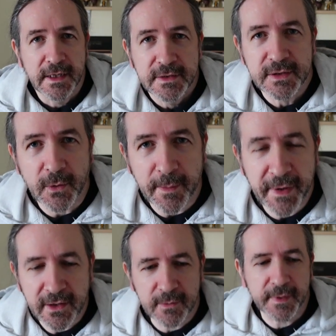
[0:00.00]
So I
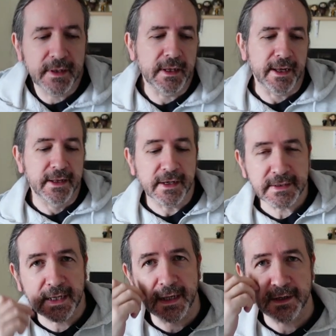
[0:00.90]
picked up a
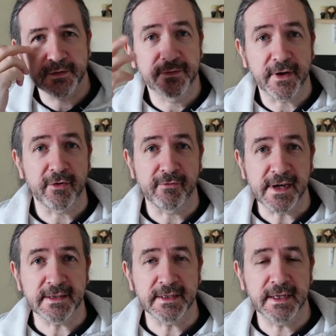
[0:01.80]
nice collection very
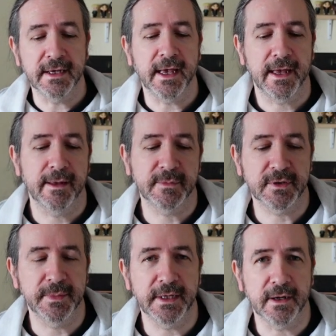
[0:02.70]
recently.
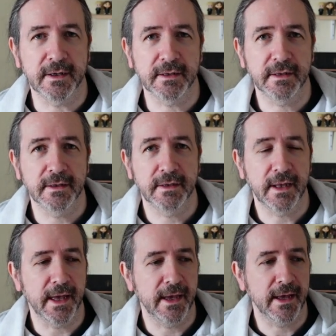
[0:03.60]
Somebody on
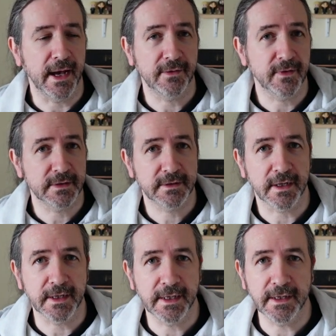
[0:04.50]

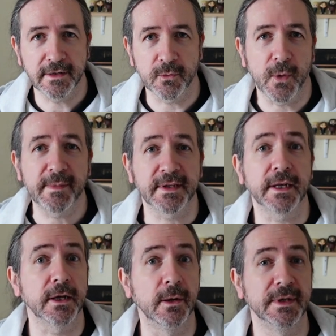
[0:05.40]
adverts.ie, the website
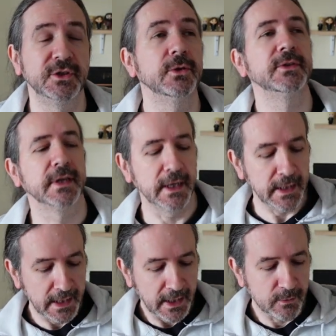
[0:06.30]
I always use,
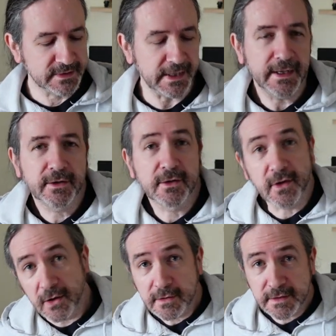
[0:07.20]
was selling their
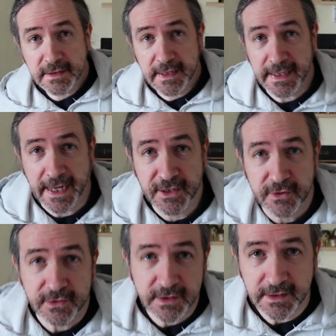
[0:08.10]
daughter's
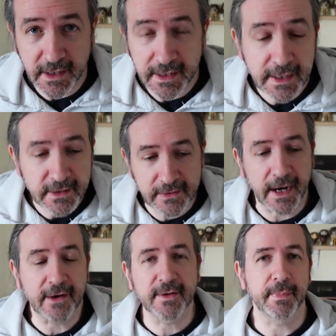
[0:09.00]
collection. She's not into
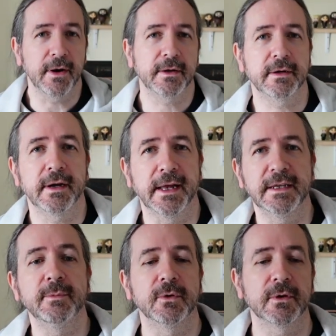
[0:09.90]
Harry Potter
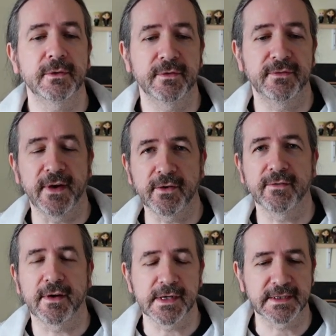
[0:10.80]
anymore, which is very,
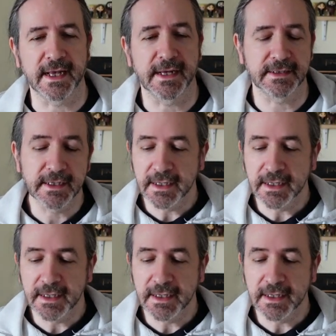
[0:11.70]
very sad.